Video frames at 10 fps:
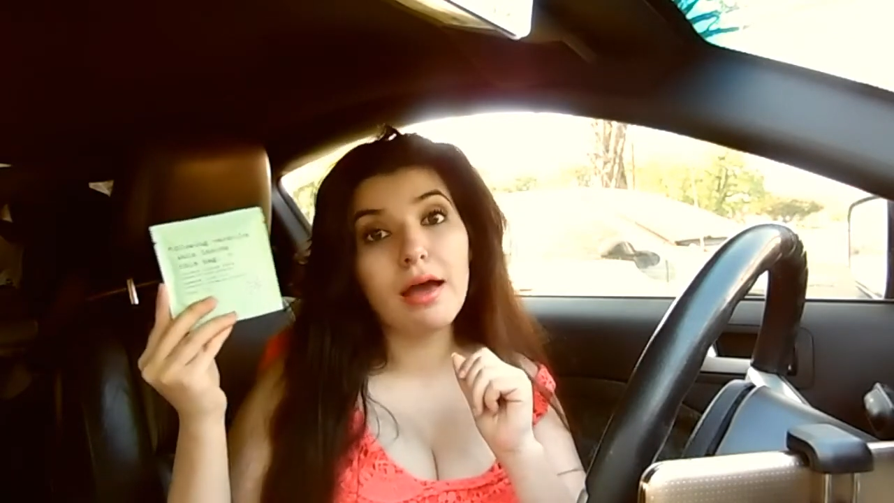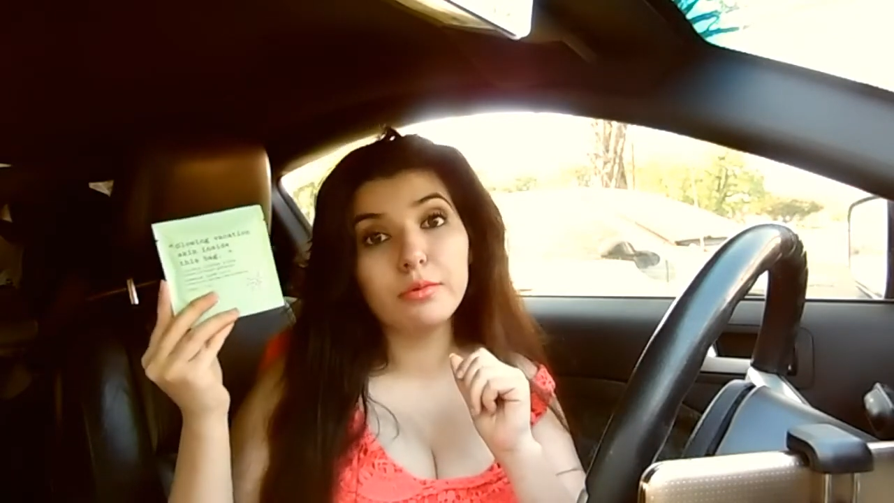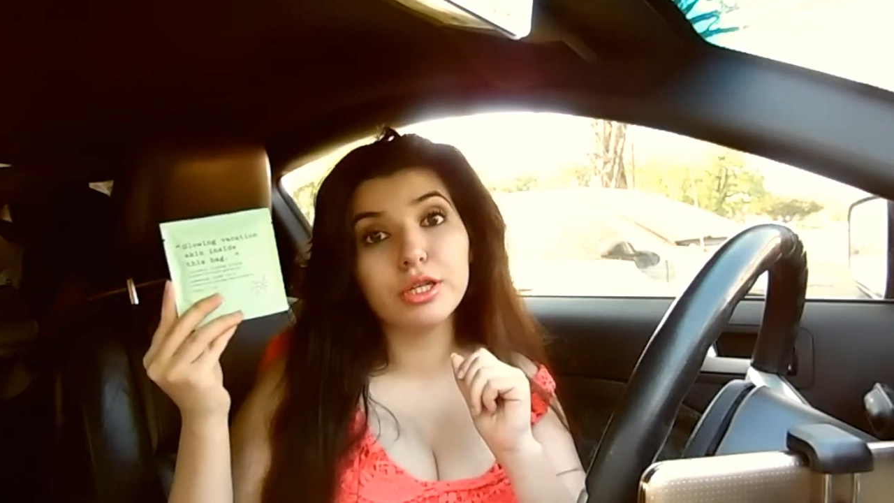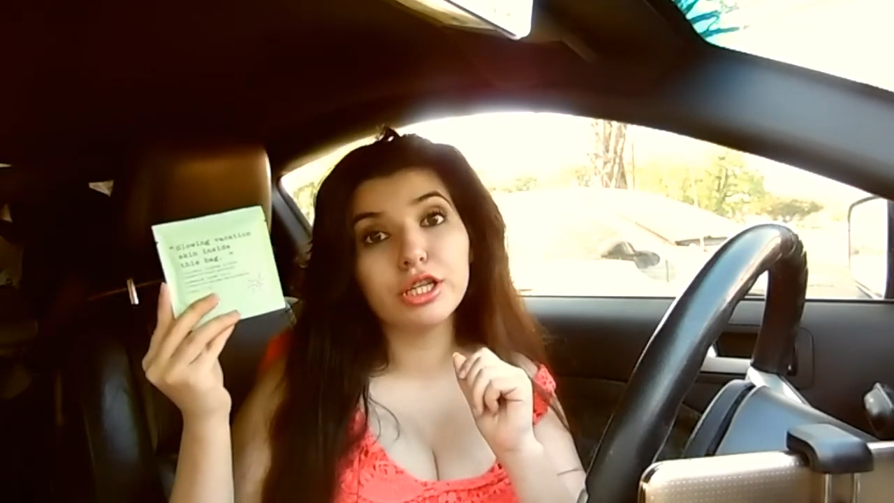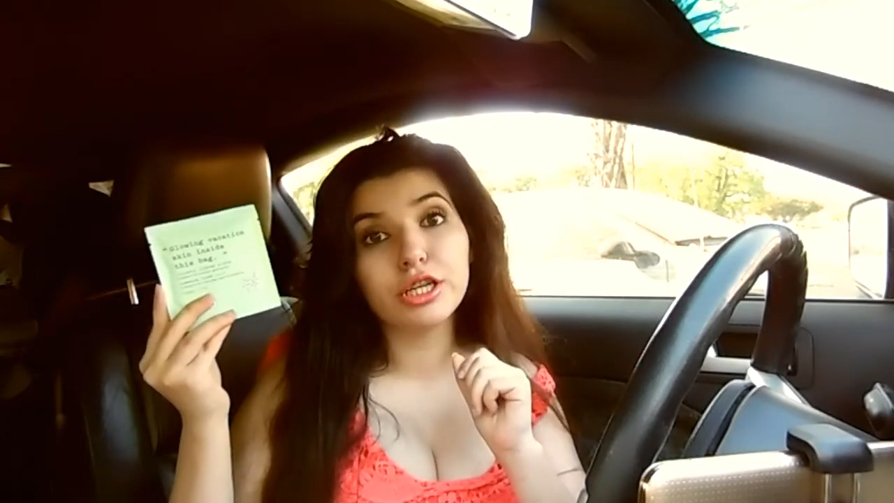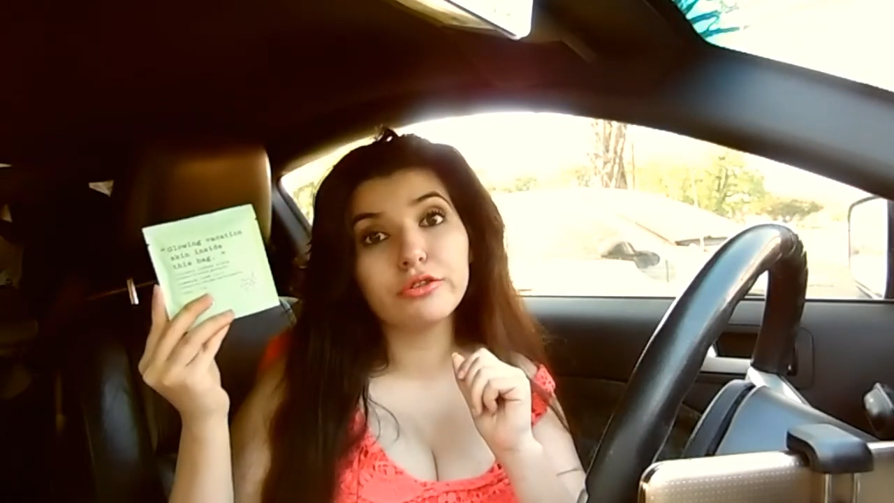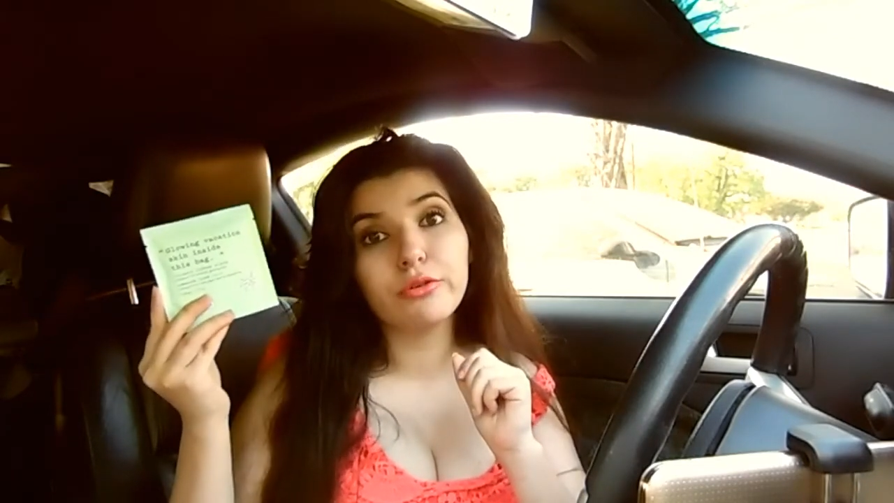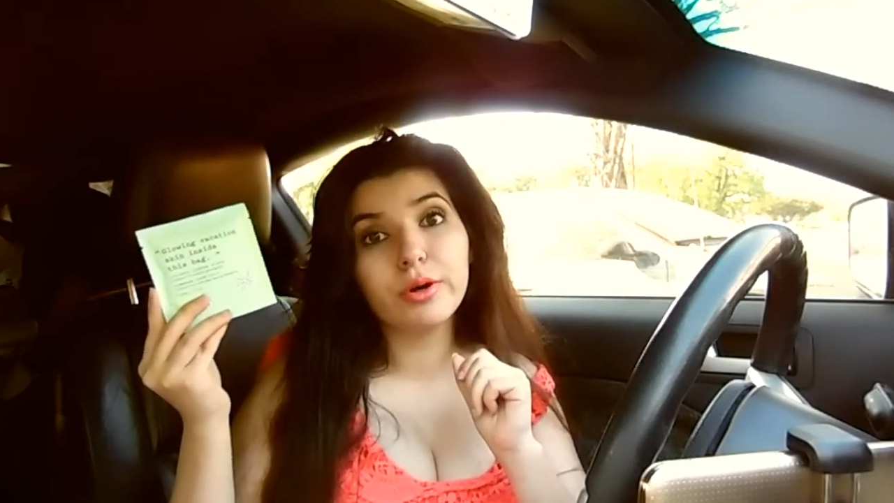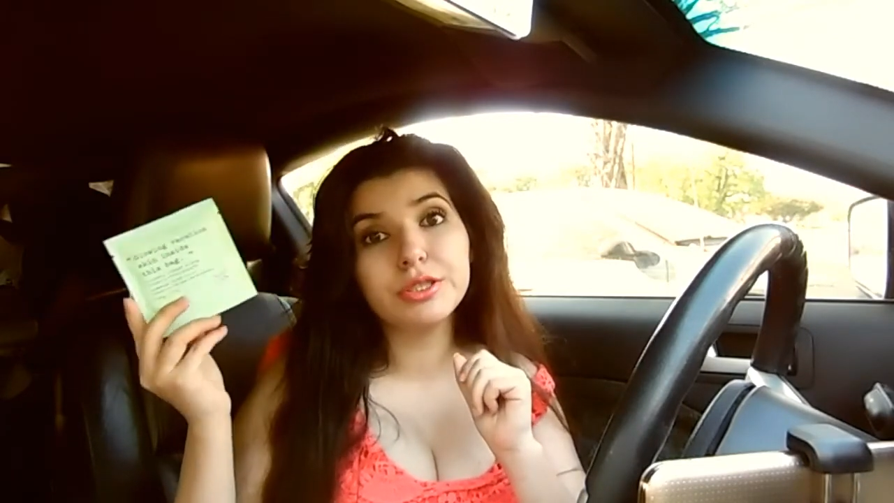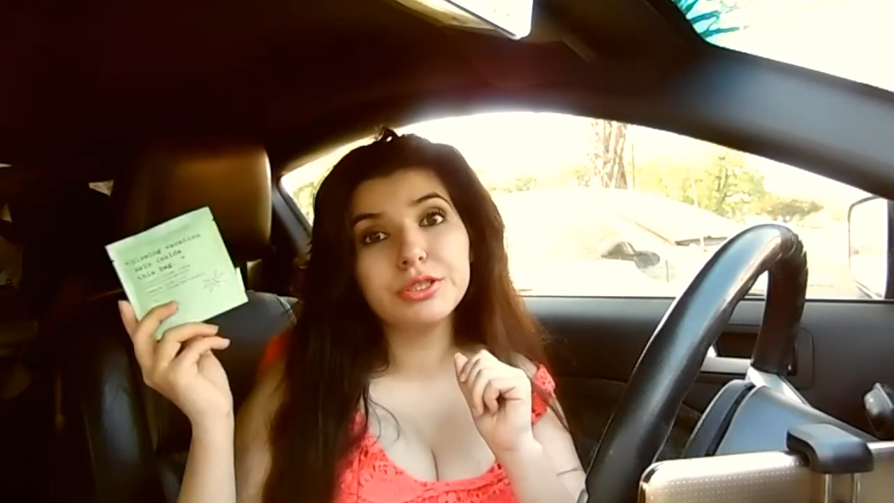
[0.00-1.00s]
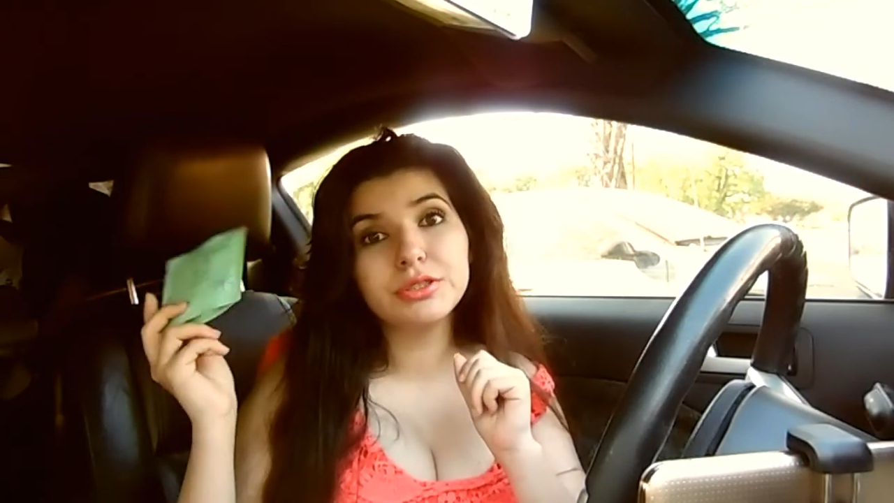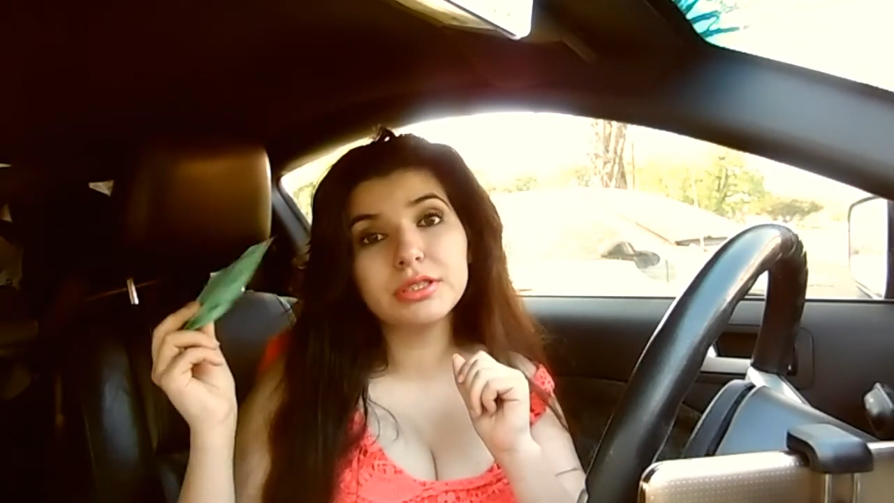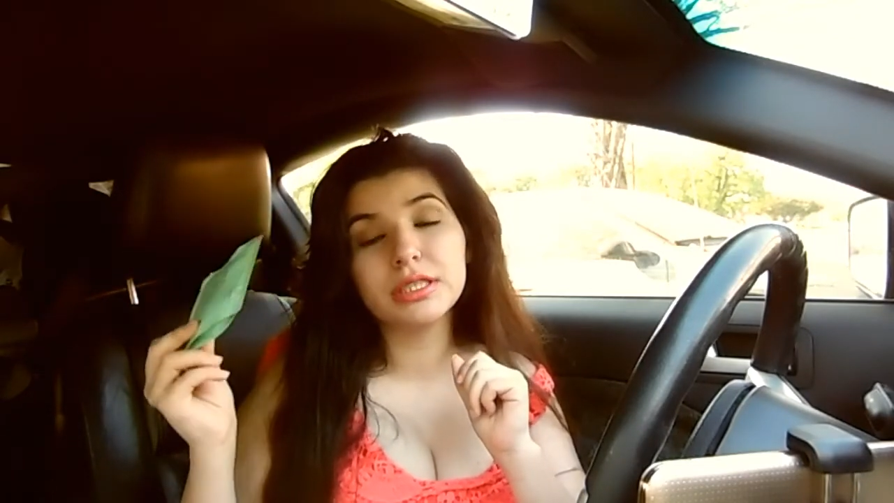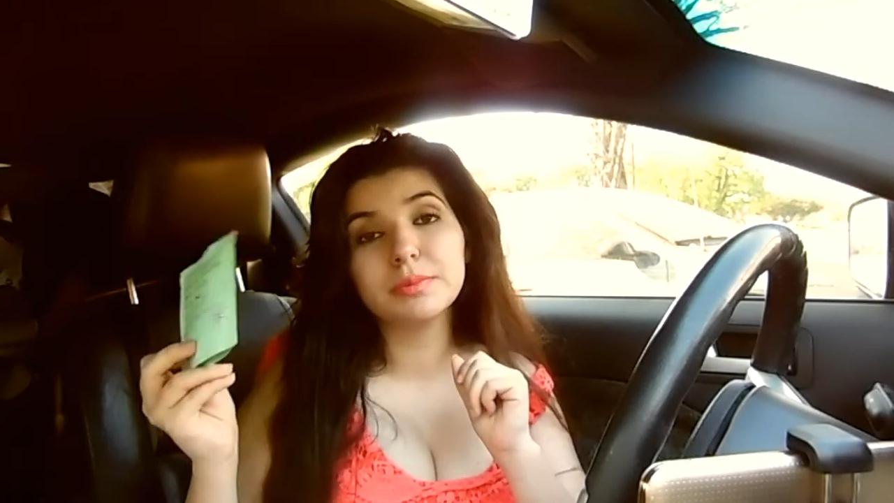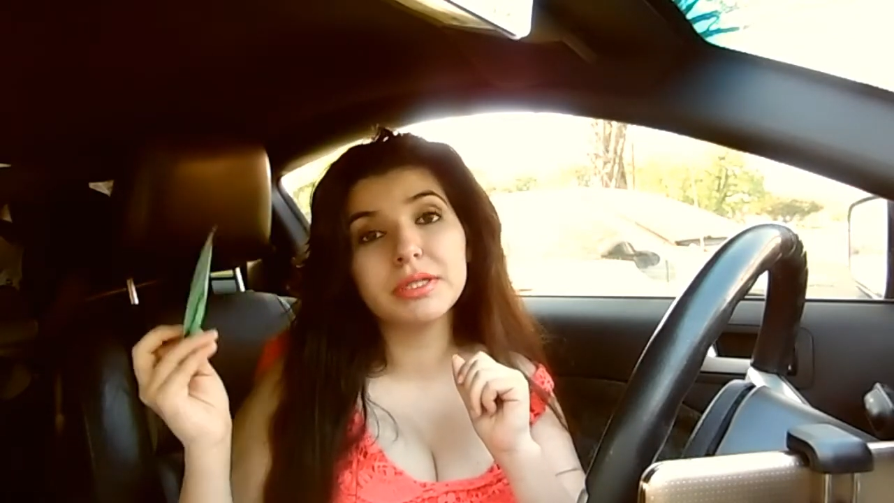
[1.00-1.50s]
I'm really looking forward to
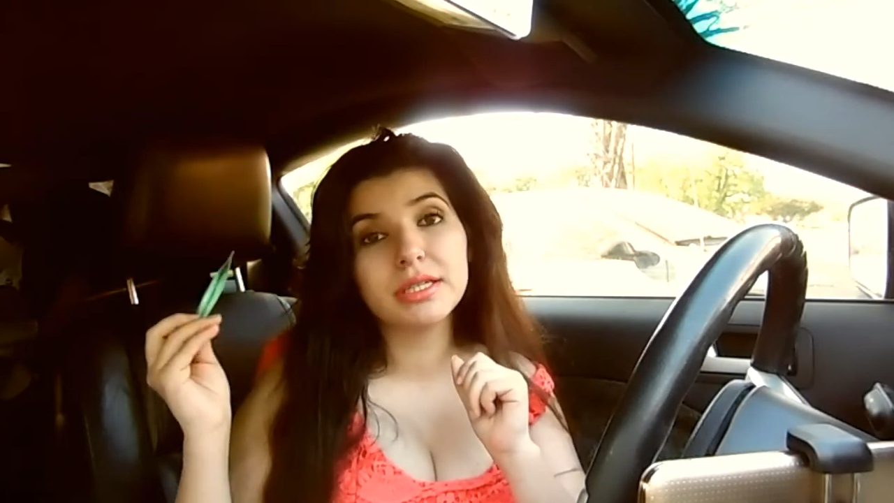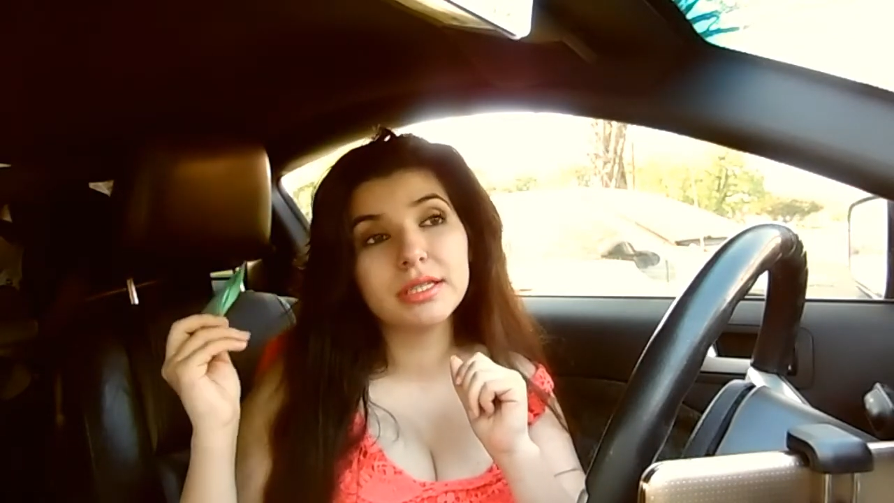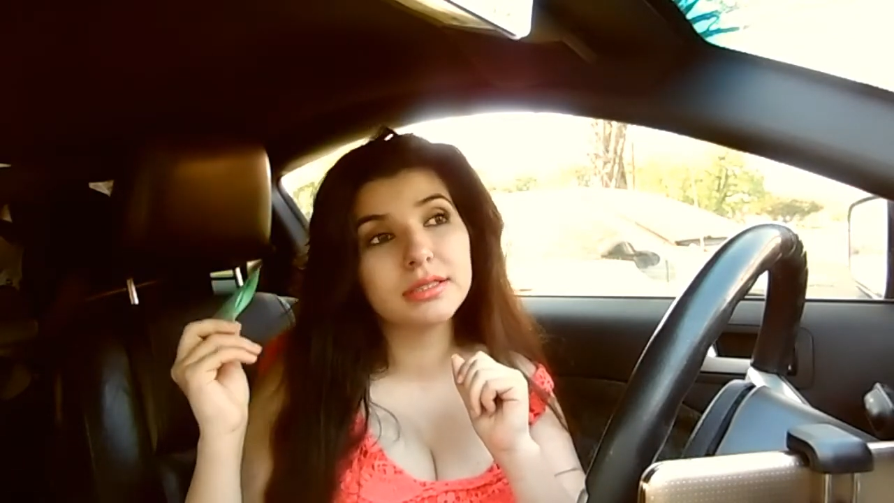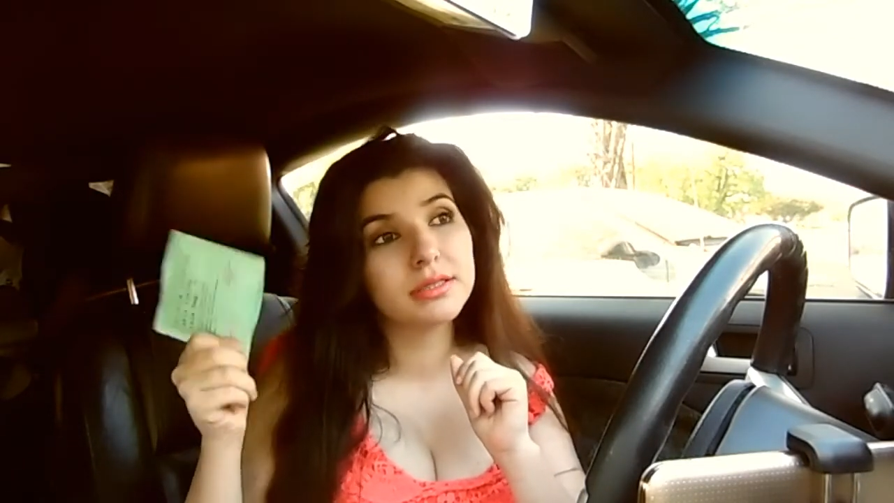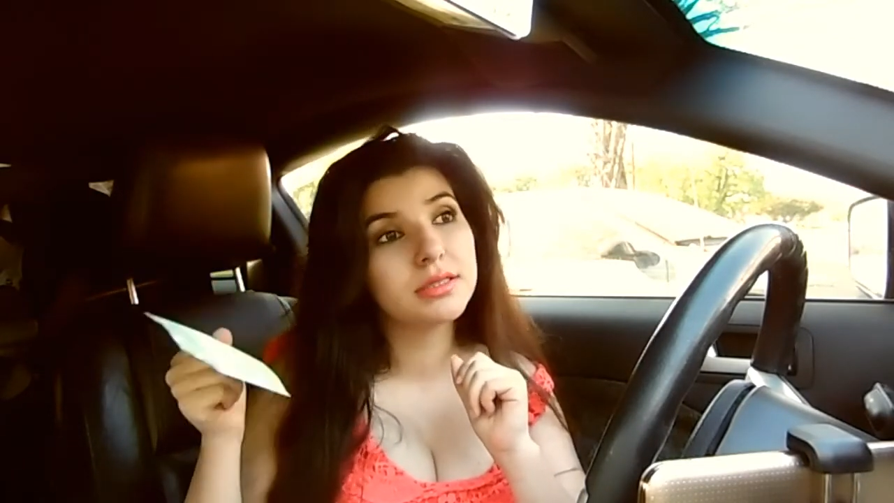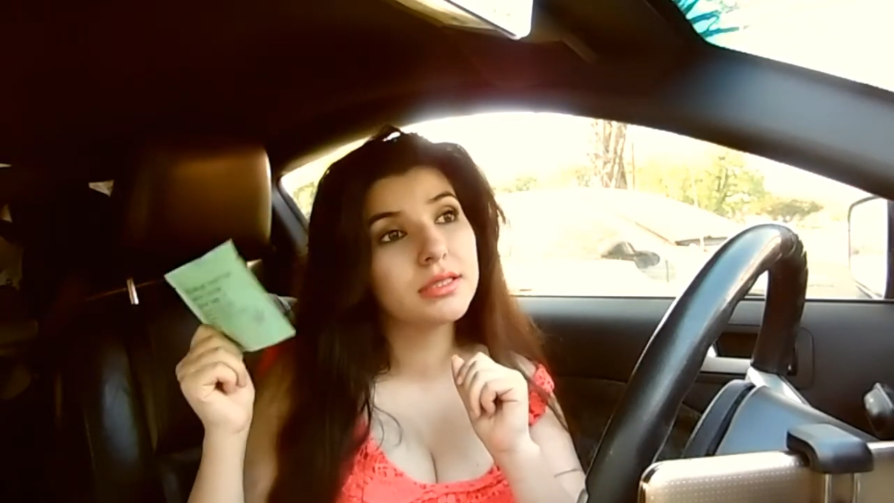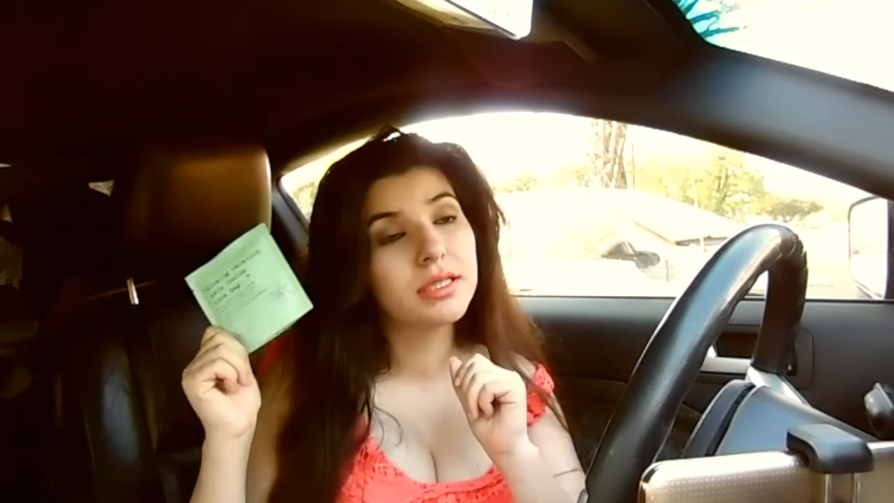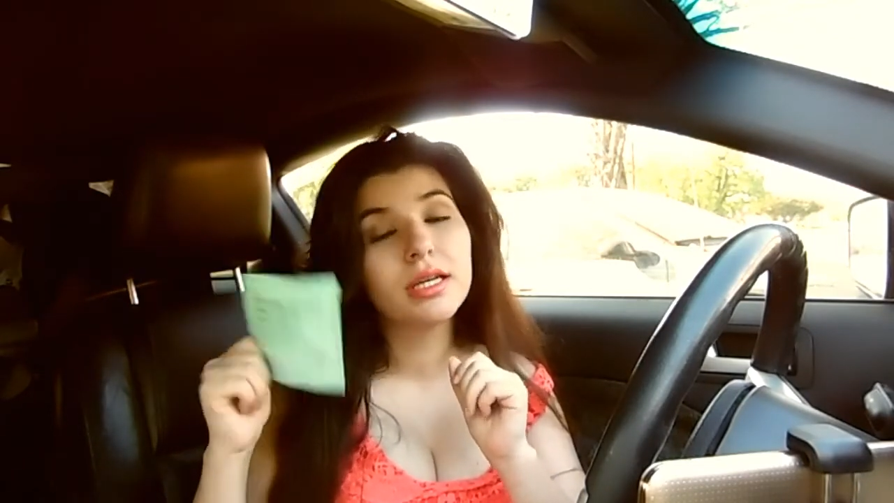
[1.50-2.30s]
using this because